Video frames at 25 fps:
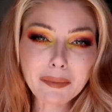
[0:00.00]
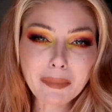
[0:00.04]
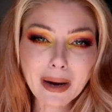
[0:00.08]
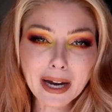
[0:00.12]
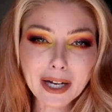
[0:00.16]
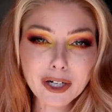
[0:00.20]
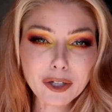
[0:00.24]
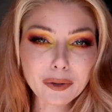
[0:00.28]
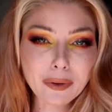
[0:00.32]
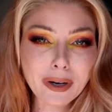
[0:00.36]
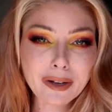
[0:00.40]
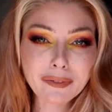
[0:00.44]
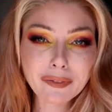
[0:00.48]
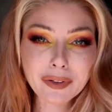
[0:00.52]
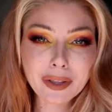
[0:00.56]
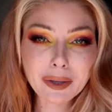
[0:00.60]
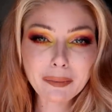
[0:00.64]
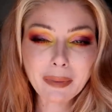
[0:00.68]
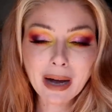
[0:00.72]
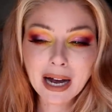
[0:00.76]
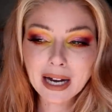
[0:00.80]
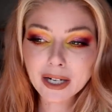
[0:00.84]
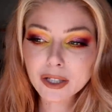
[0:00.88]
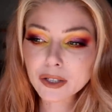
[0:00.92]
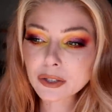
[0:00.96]
the microwave in the
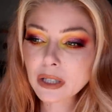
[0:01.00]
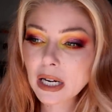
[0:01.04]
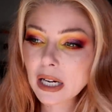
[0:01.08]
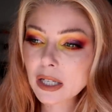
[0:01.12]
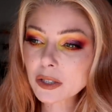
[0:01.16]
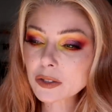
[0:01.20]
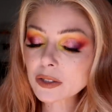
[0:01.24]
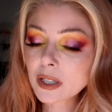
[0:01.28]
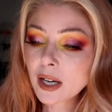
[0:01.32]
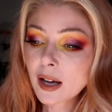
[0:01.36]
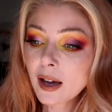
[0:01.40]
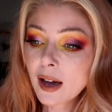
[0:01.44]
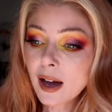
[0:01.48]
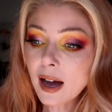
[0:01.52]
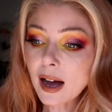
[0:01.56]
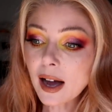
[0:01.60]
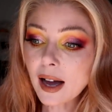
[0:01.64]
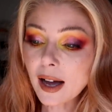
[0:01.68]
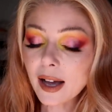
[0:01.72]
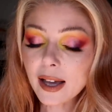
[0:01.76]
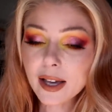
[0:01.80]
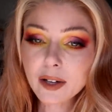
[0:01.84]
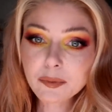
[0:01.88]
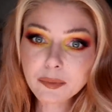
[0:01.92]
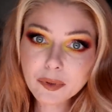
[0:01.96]
background.
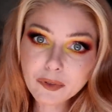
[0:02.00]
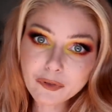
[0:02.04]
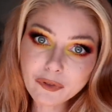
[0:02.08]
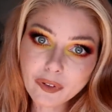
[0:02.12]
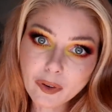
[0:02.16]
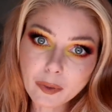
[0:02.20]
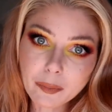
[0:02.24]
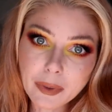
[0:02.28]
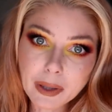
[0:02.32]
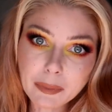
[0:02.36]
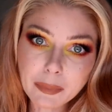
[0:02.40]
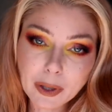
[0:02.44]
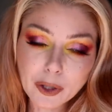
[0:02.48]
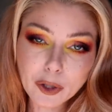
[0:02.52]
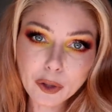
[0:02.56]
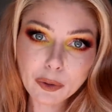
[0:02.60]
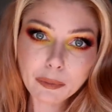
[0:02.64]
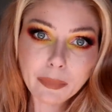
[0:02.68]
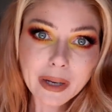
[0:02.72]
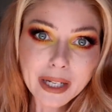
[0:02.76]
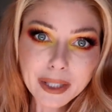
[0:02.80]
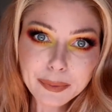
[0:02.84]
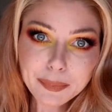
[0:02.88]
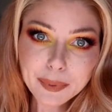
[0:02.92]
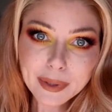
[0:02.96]
I have been filming my new
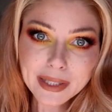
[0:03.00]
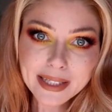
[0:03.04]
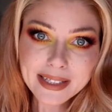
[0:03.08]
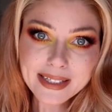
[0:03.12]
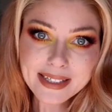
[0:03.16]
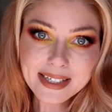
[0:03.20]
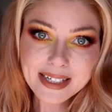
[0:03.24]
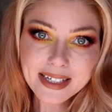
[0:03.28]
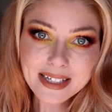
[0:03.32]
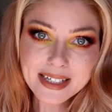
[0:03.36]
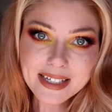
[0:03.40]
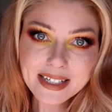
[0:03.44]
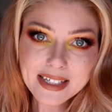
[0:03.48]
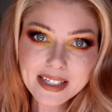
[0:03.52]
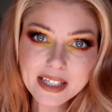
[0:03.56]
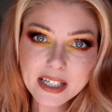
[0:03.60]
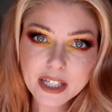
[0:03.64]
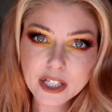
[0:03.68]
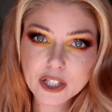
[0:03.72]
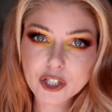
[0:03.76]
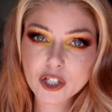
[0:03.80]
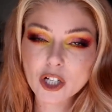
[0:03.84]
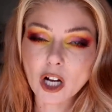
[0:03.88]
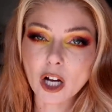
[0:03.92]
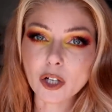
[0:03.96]
makeup releases.
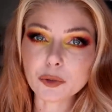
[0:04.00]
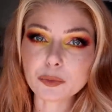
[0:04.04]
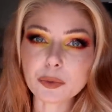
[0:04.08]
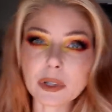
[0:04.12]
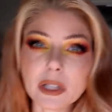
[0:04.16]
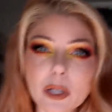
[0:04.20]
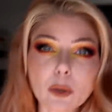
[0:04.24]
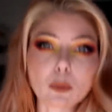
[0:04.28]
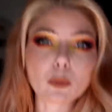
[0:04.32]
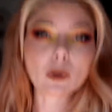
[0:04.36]
It's gone really